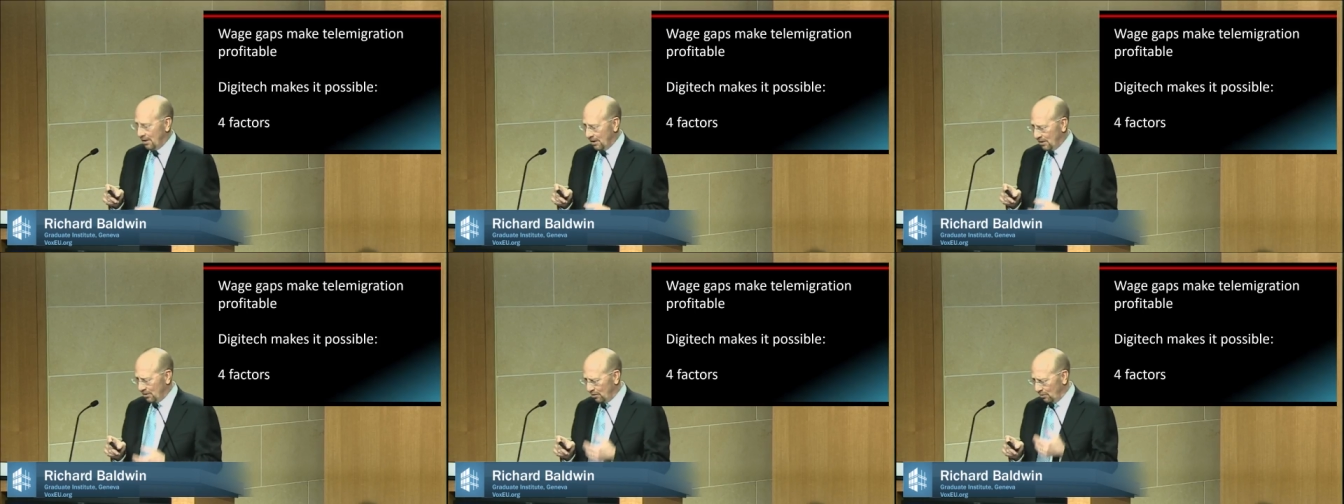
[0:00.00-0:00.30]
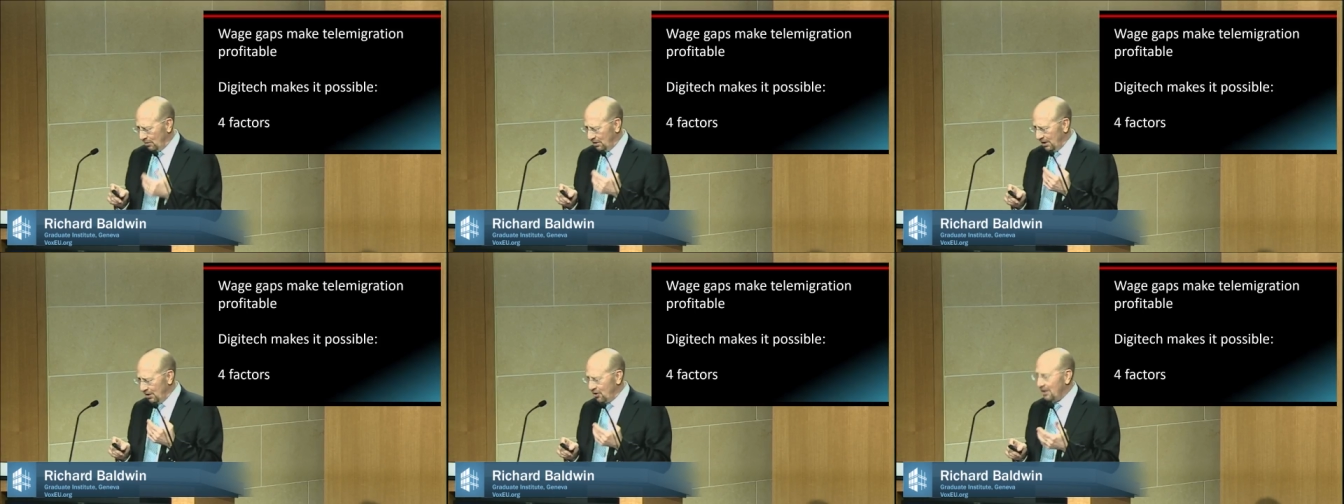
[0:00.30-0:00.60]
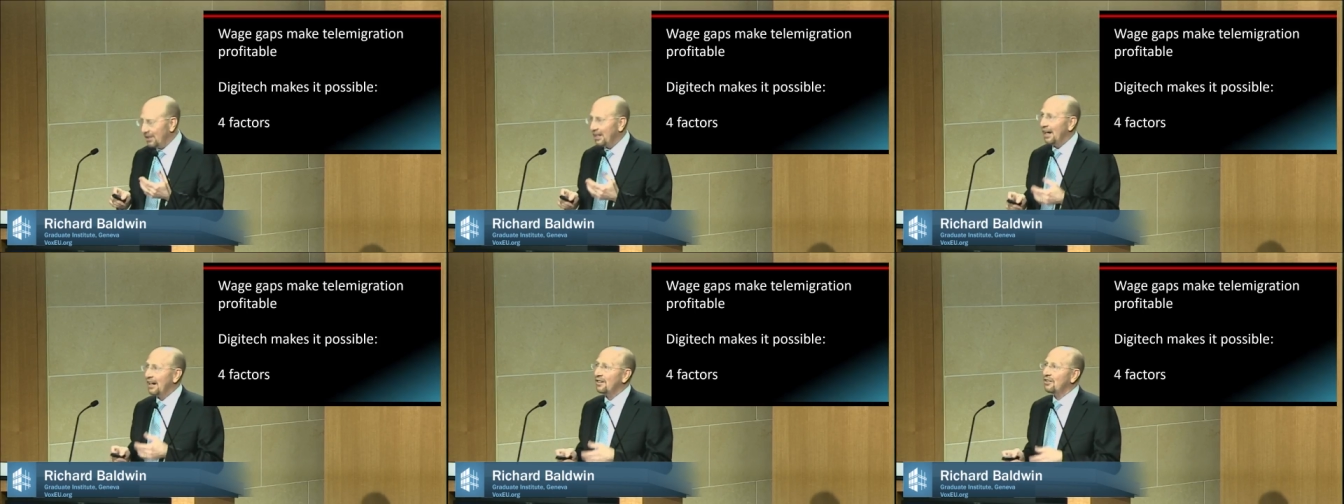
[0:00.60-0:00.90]
So
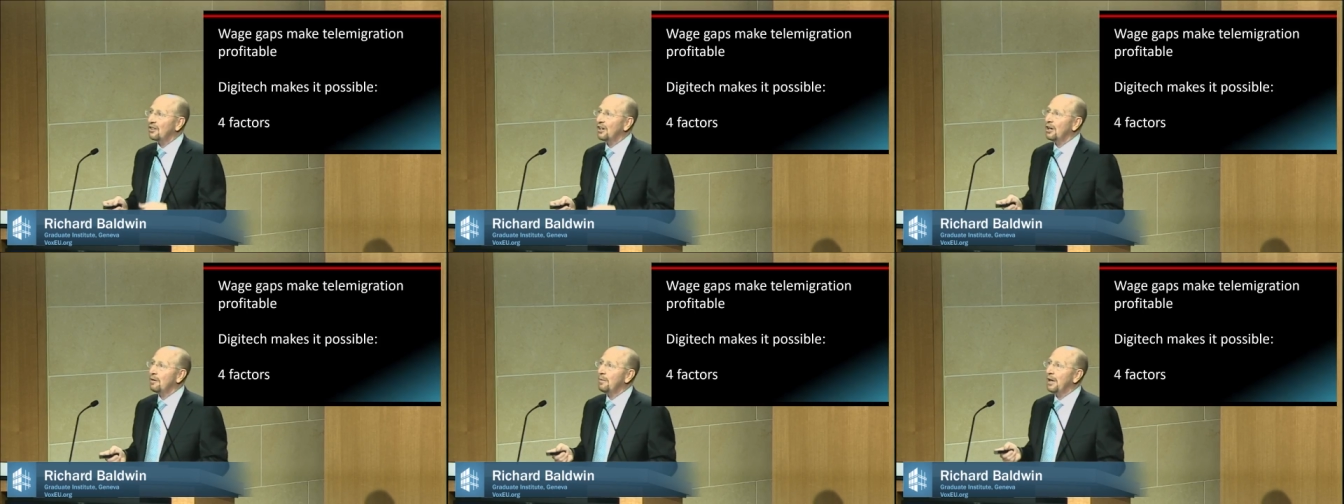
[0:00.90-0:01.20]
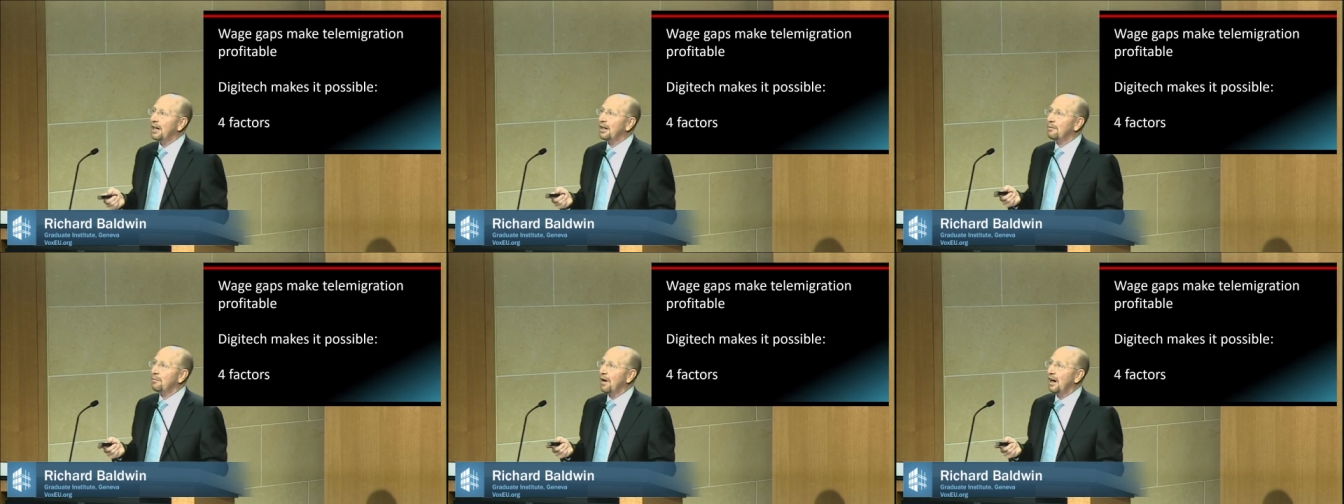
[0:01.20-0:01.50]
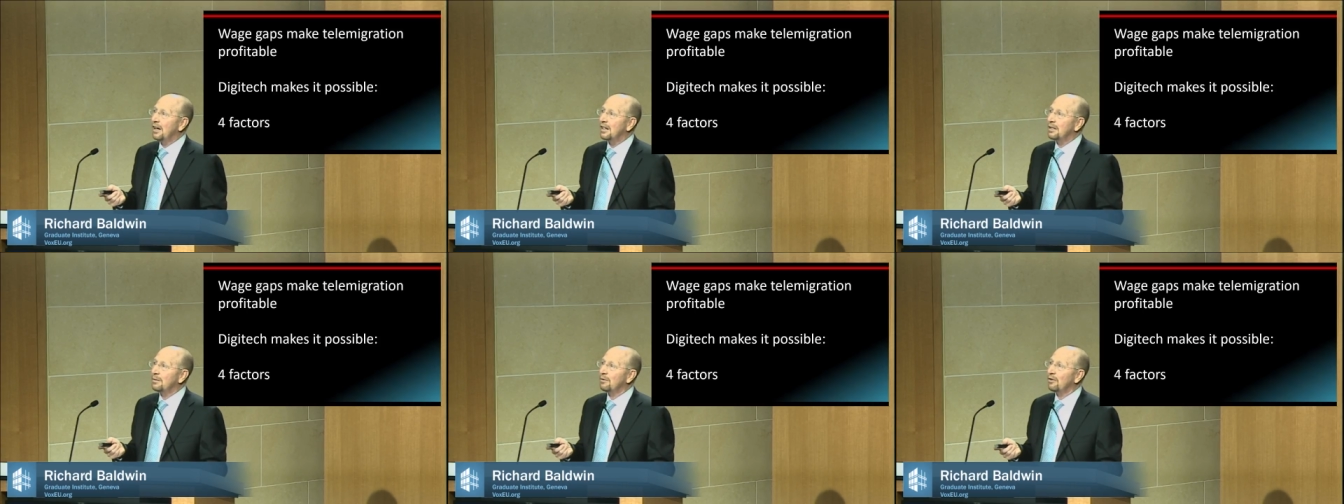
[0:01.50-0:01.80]
Digitech's going to make it
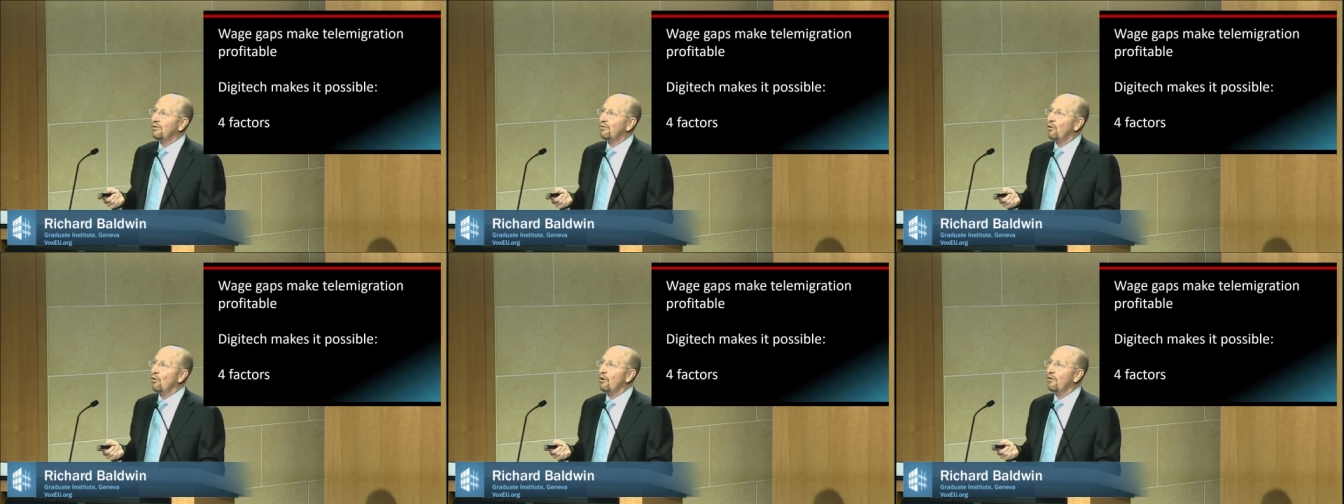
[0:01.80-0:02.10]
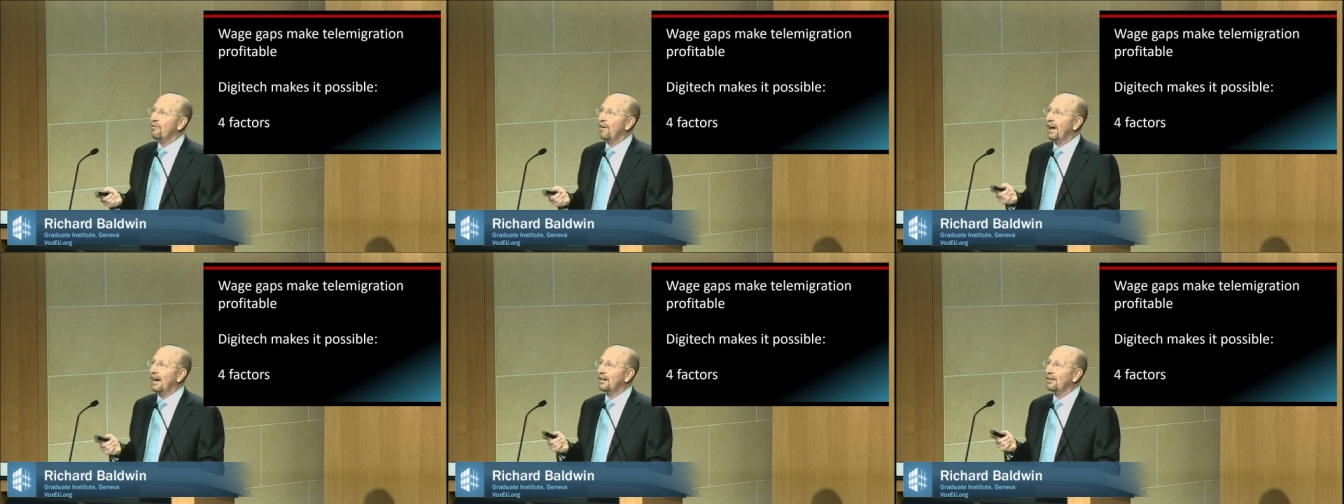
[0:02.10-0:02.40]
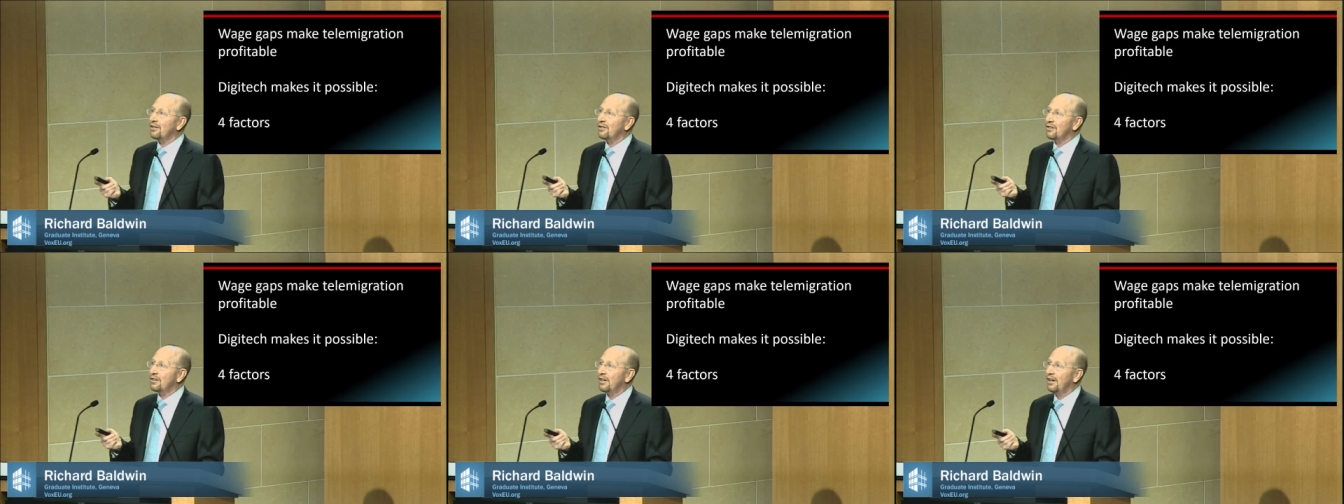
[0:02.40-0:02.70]
possible. Four
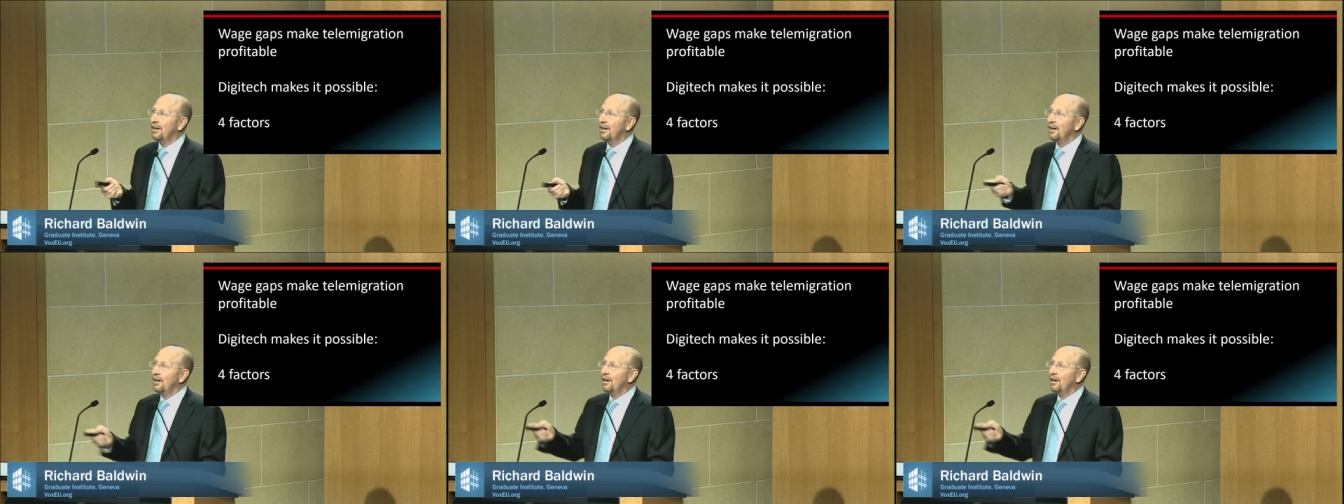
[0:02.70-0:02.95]
factors.